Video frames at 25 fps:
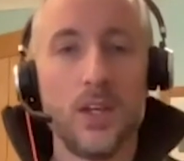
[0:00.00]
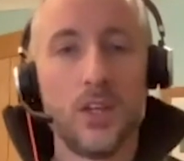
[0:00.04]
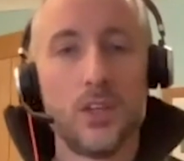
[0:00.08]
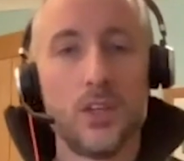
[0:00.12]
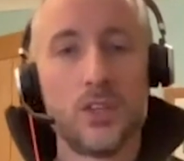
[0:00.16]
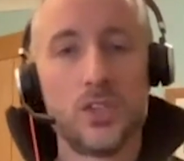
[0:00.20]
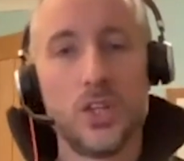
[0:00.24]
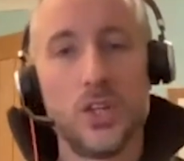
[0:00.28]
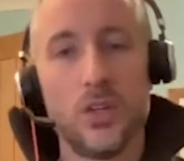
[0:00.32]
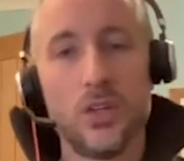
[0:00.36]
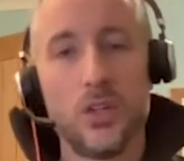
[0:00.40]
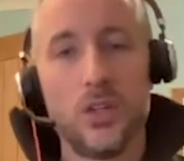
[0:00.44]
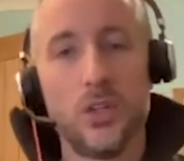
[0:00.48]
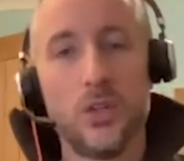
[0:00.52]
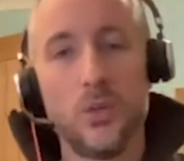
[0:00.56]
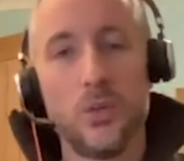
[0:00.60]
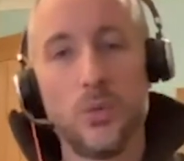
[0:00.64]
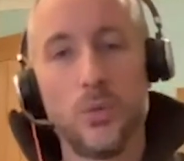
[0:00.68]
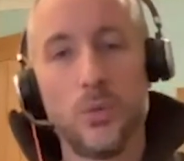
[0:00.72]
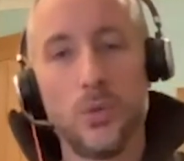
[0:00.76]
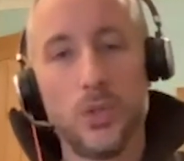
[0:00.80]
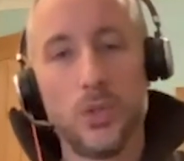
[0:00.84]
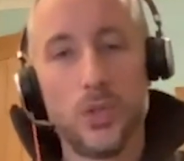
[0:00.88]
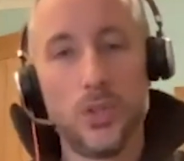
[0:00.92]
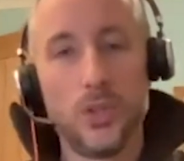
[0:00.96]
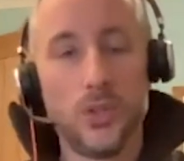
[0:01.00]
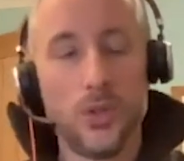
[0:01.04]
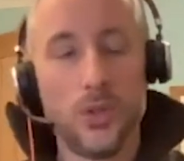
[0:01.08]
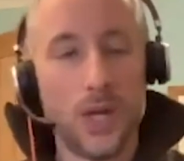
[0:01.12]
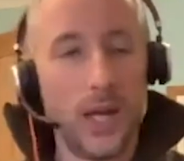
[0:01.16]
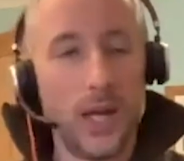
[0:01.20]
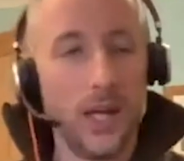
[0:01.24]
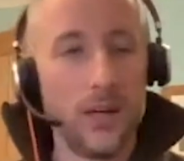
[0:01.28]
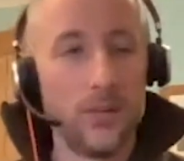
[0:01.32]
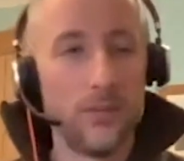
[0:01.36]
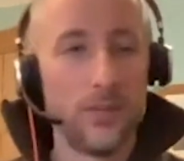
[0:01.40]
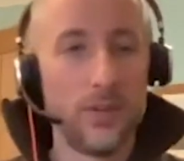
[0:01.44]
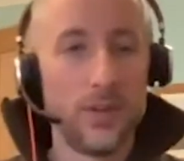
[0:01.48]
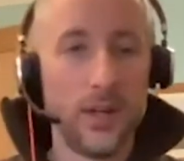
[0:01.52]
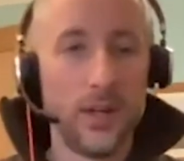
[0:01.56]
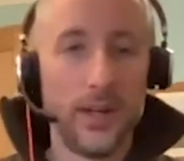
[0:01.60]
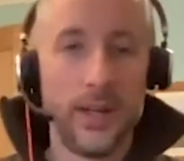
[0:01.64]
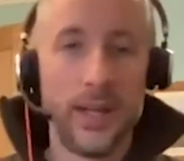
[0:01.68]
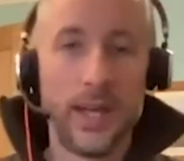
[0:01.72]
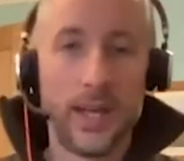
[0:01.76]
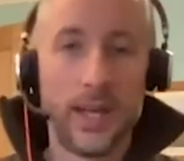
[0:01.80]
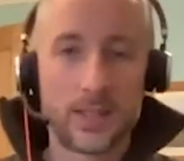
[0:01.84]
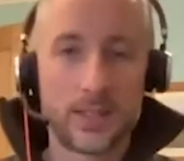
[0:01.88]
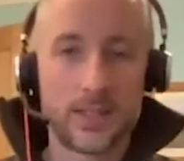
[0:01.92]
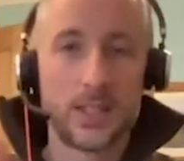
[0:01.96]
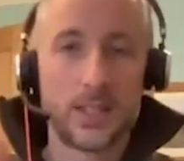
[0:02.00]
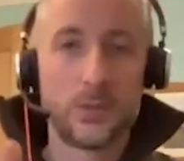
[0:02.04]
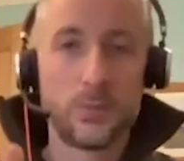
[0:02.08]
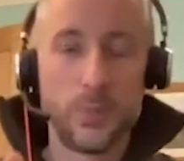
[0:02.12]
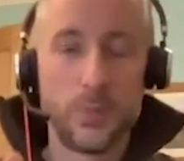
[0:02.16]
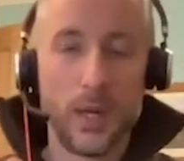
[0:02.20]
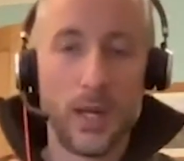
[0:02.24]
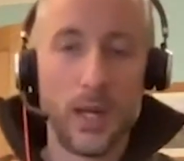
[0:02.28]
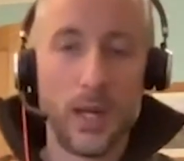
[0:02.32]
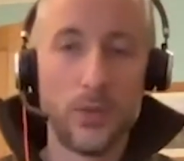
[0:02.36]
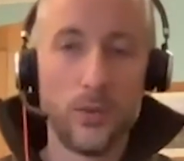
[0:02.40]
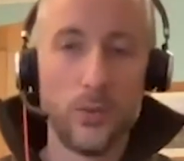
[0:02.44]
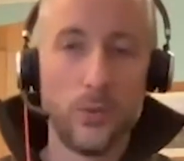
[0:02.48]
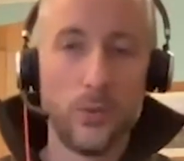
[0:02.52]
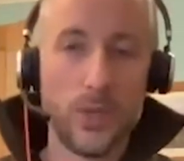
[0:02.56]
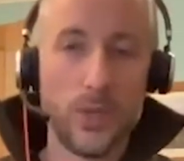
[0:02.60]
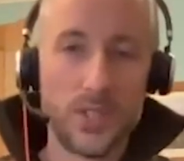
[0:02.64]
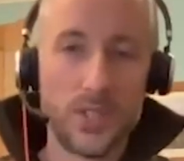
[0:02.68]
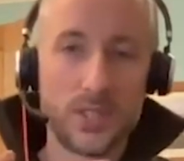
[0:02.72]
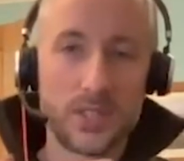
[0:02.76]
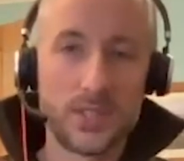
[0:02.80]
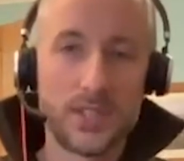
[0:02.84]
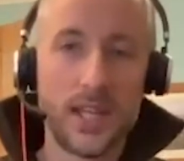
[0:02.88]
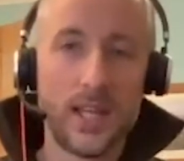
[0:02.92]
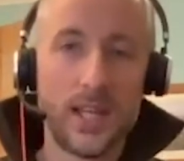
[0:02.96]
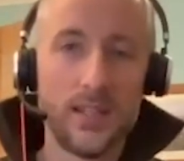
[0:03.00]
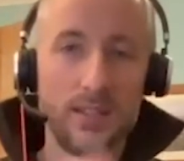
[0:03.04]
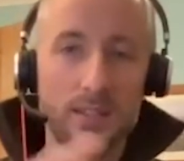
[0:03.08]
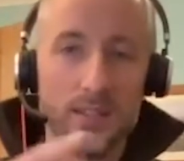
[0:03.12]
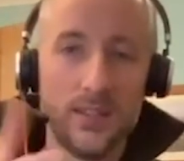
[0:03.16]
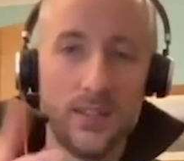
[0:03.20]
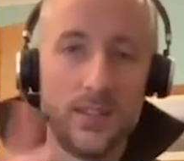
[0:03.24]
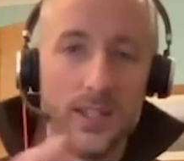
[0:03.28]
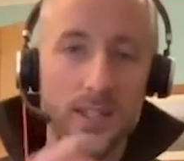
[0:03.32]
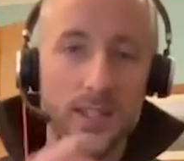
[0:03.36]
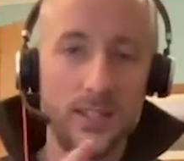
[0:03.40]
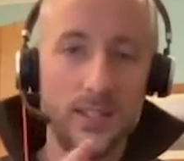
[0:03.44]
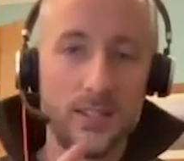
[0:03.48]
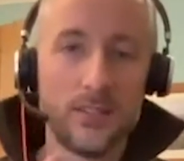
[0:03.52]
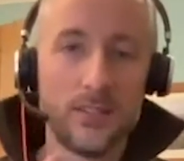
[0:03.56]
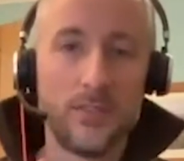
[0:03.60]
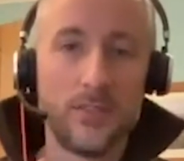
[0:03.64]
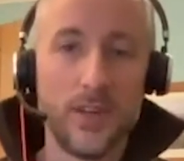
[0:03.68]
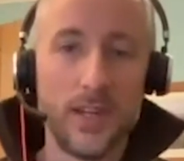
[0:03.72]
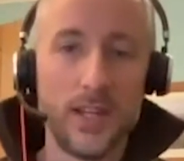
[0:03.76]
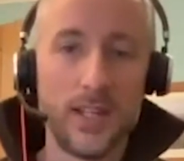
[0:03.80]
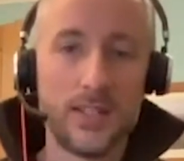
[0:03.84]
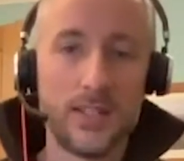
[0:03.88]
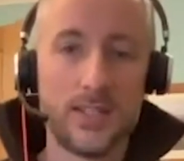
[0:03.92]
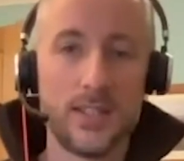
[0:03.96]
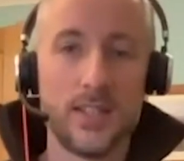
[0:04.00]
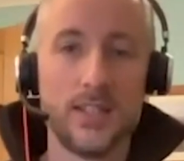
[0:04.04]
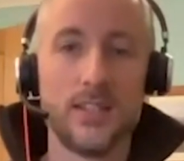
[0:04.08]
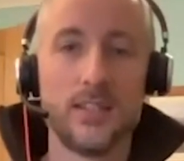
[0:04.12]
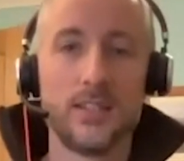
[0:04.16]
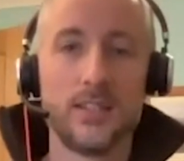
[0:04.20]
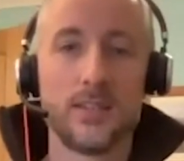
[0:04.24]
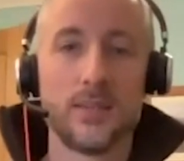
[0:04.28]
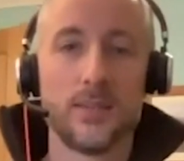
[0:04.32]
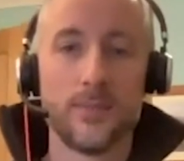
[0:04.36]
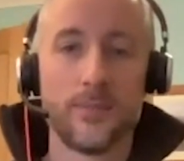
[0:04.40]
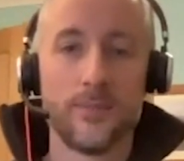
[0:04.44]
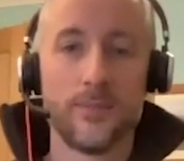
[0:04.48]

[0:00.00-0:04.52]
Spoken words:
So you have an access panel with standard interfaces